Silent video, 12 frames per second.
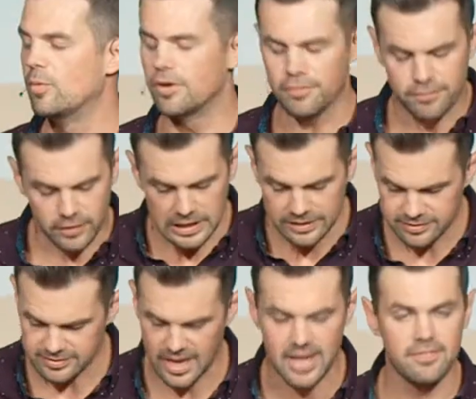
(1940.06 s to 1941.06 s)
We are fully
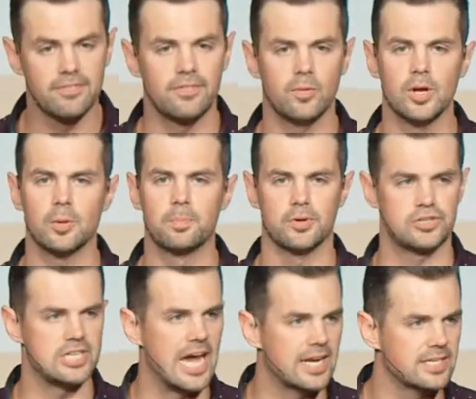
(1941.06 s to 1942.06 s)
safe. We are
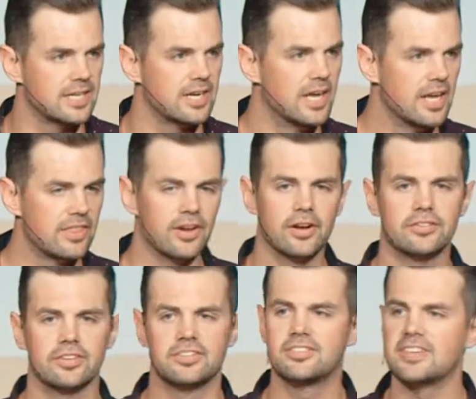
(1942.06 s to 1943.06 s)
protected. There is
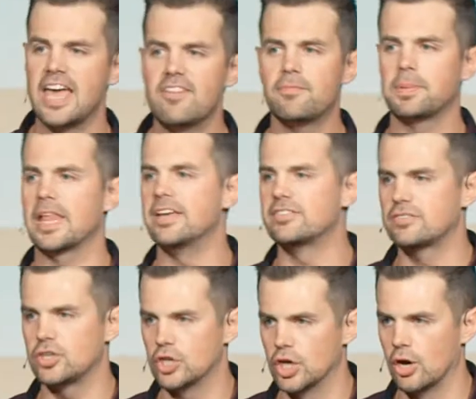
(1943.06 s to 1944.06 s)
a safe place
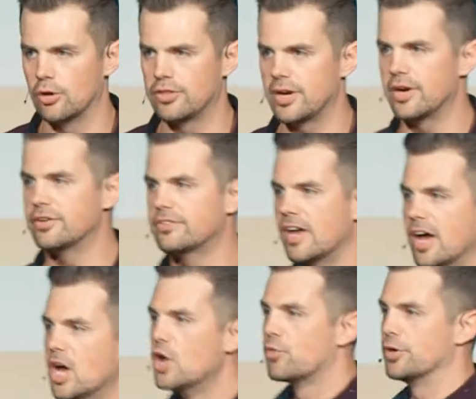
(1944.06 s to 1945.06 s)
to go. There is a
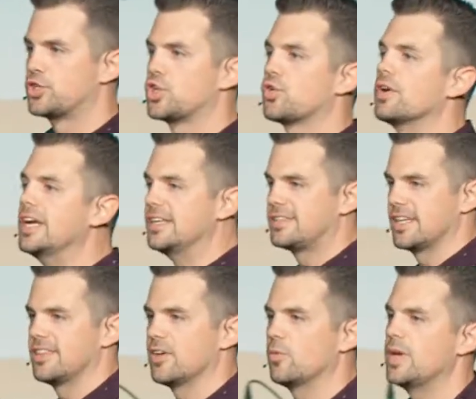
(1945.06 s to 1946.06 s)

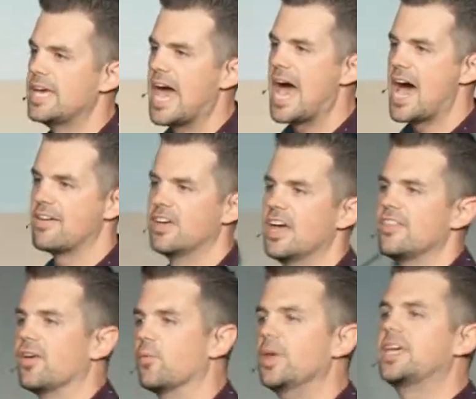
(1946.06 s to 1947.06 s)
retreat that we have
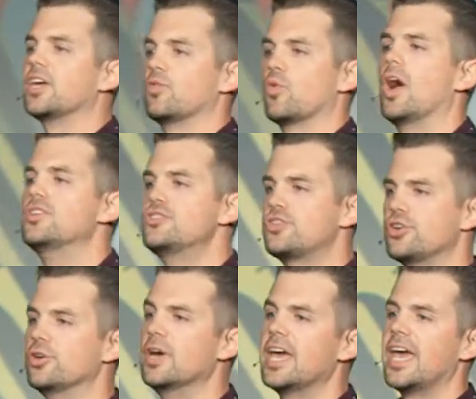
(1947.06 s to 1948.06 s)
that we can run
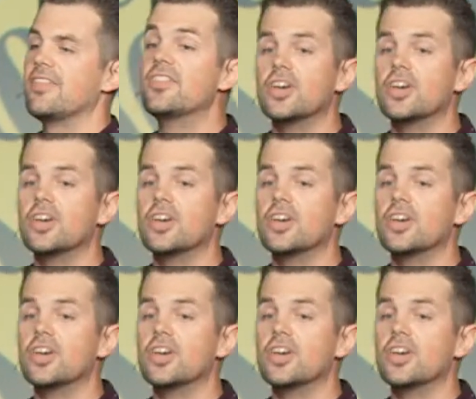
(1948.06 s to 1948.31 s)
to in